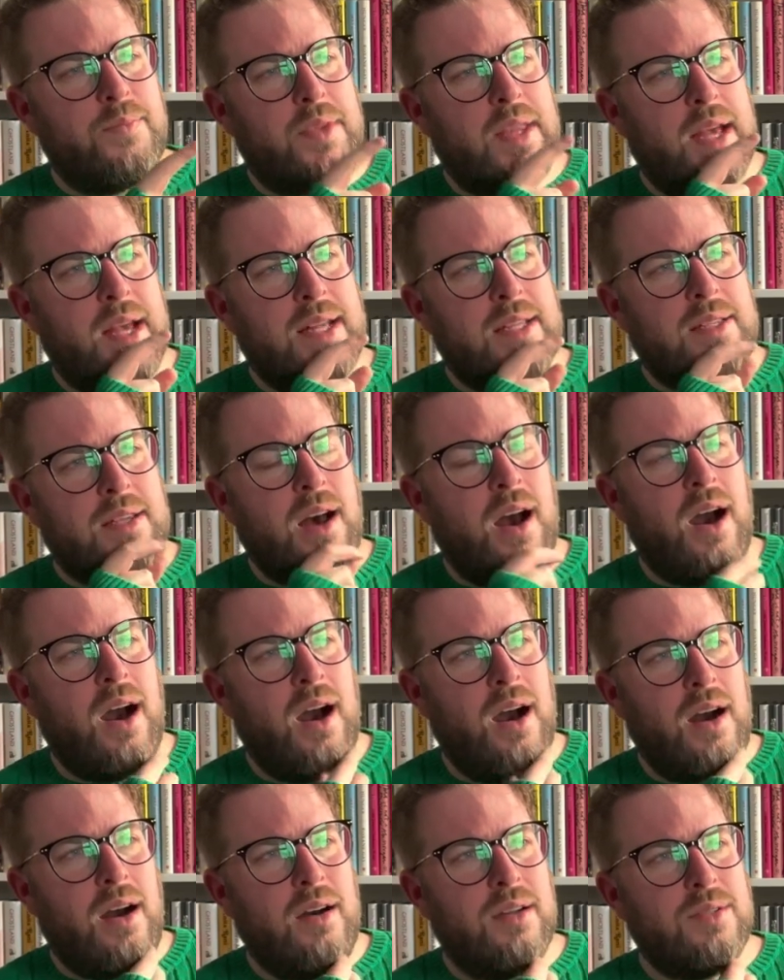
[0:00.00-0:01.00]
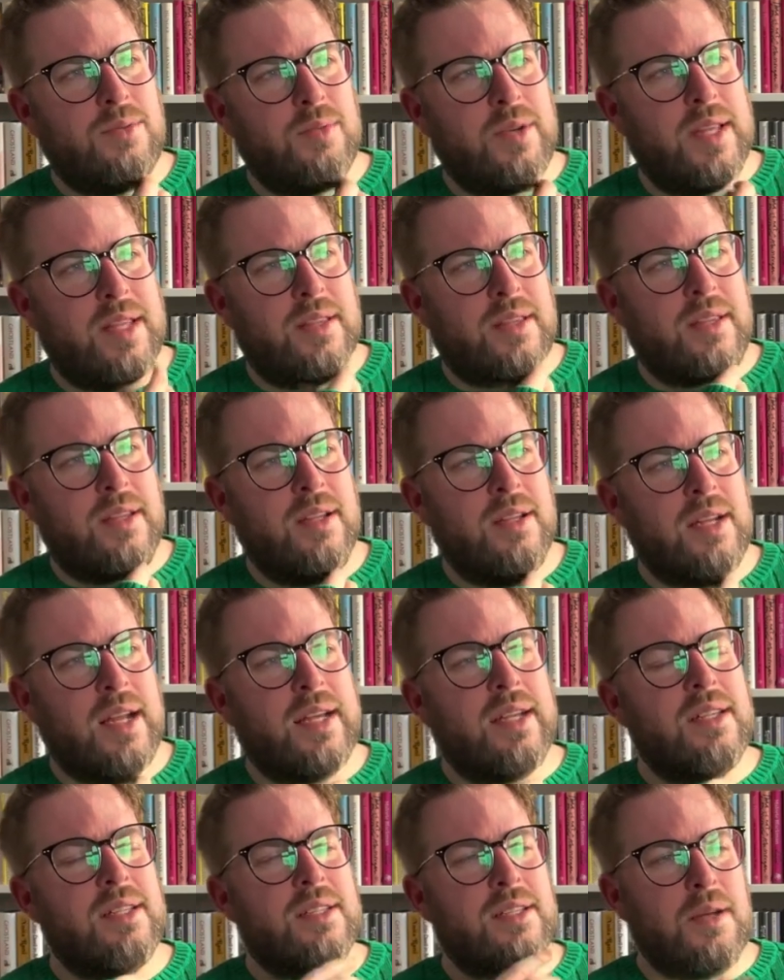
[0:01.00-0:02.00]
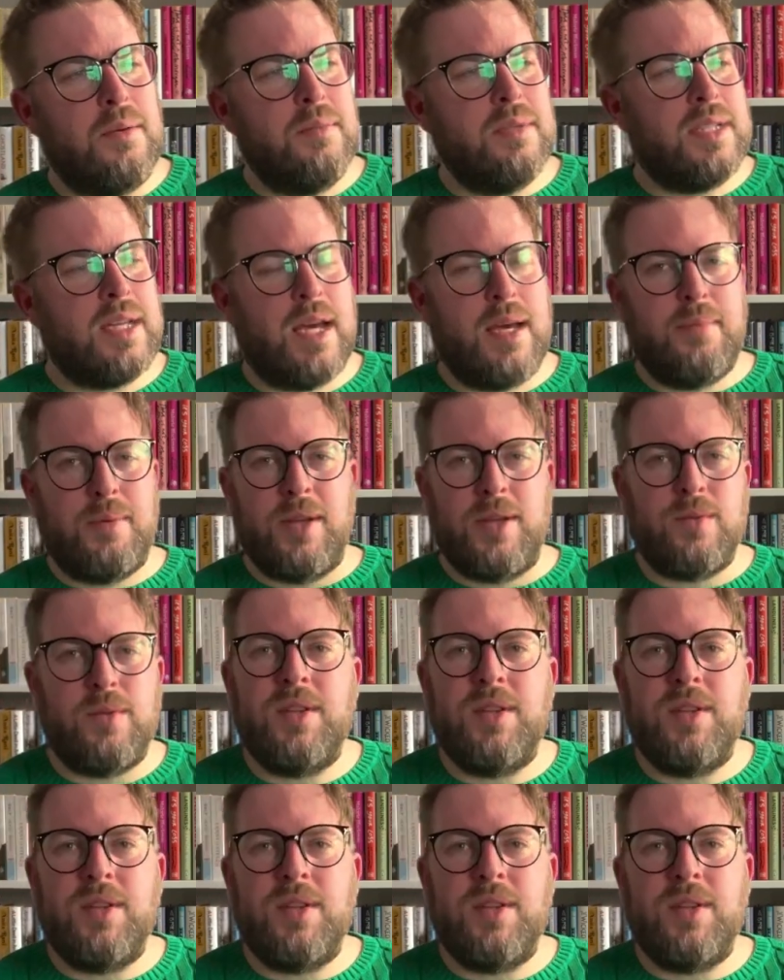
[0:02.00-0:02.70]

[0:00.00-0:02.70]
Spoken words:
it's hard with, like, some debuts.